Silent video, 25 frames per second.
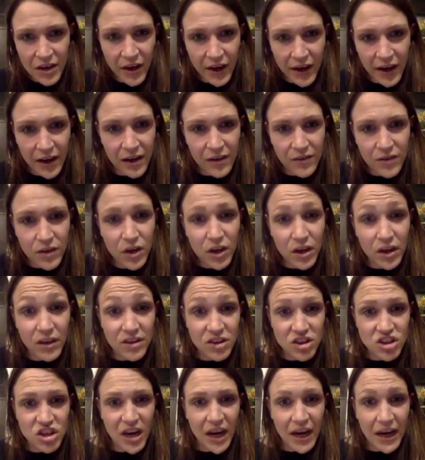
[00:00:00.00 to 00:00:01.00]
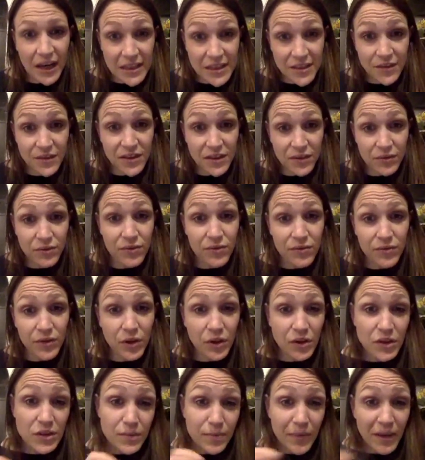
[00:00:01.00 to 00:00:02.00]
kind of look at the checklist for different
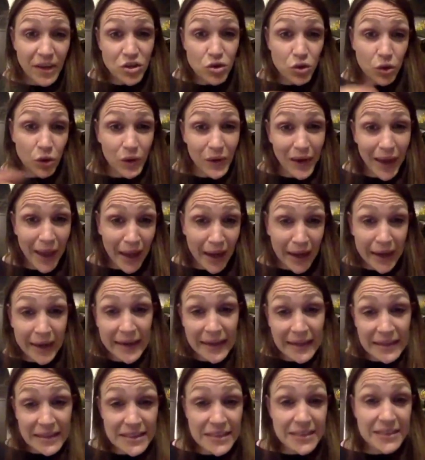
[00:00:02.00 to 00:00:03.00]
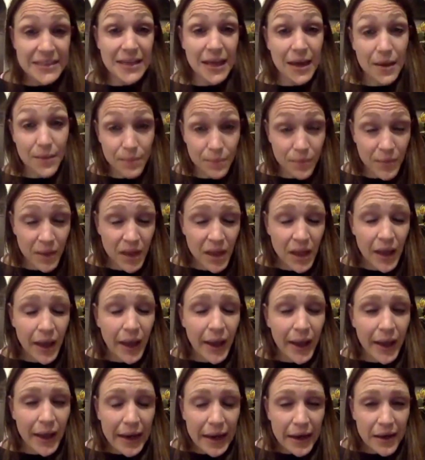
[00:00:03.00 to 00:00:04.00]
foods and make sure you're getting at least some
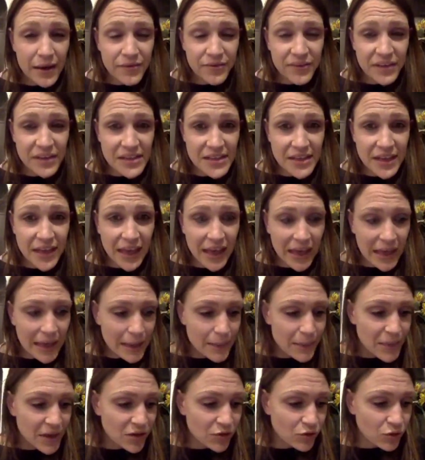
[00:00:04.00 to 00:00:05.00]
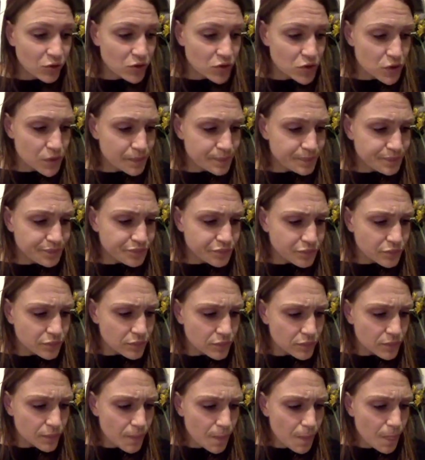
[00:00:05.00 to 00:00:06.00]
of these key minerals.
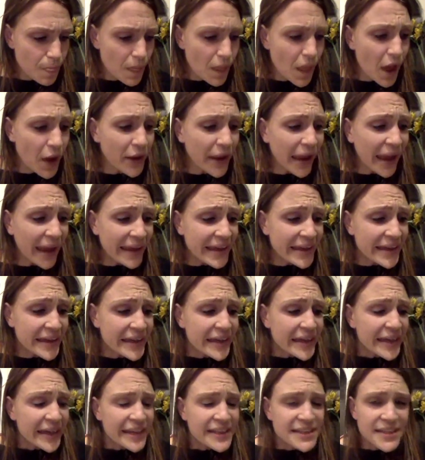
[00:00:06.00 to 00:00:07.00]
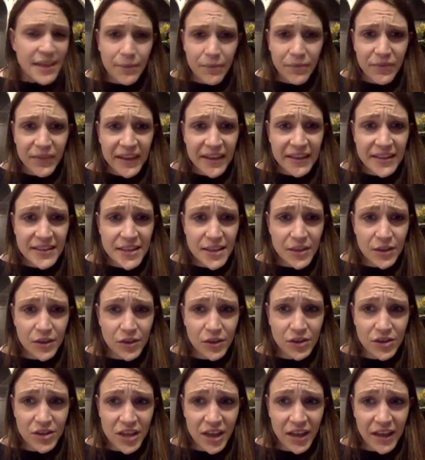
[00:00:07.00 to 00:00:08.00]
Okay, some things
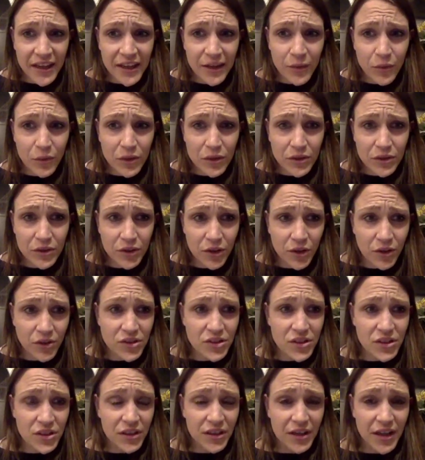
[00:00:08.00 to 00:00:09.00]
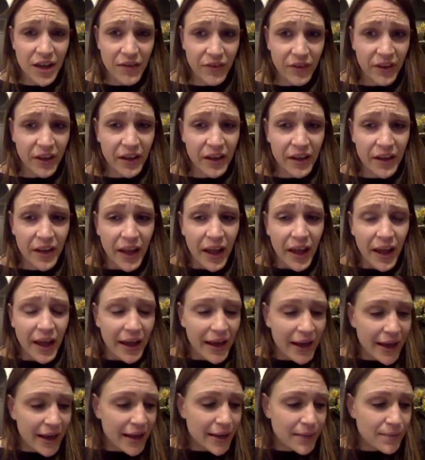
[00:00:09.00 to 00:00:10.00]
your diet will not cover.
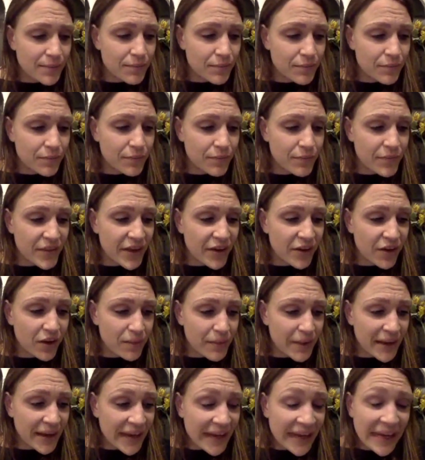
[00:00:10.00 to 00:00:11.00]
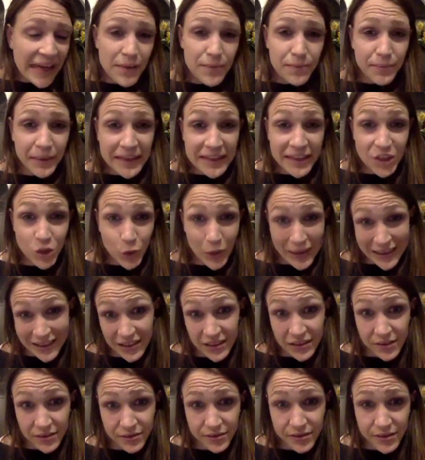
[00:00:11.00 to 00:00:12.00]
There aren't many.
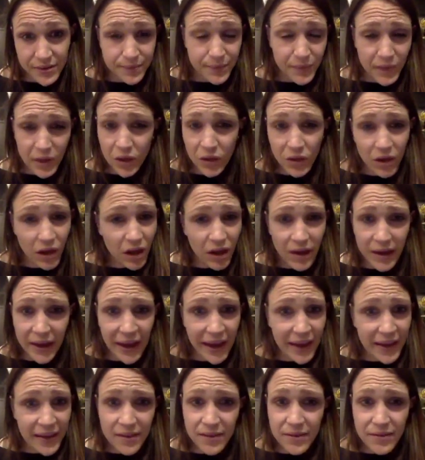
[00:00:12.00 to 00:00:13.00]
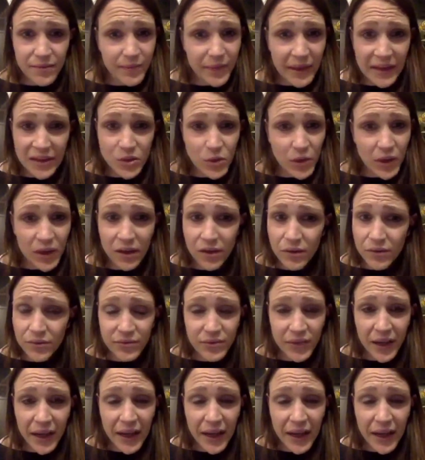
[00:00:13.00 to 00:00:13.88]
B12, you can't get B12,